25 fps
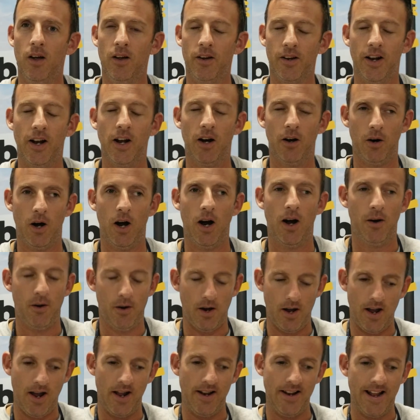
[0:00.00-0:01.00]
You know,
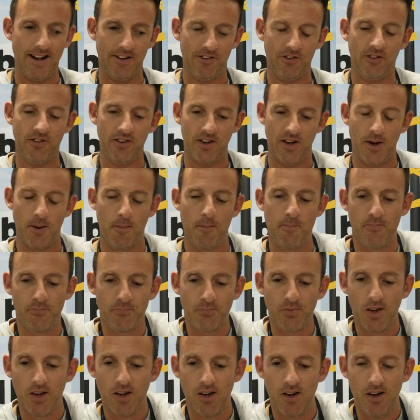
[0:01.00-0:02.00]
uh, and that's um,
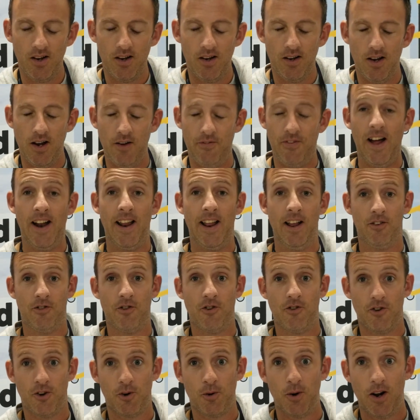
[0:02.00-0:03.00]
if that
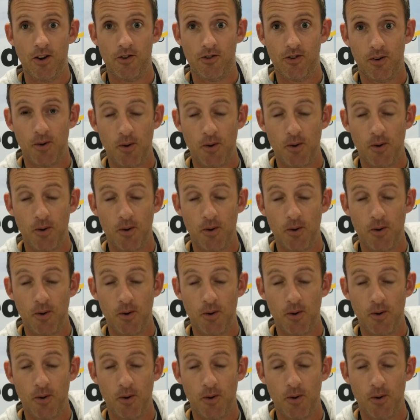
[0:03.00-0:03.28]
answers your question.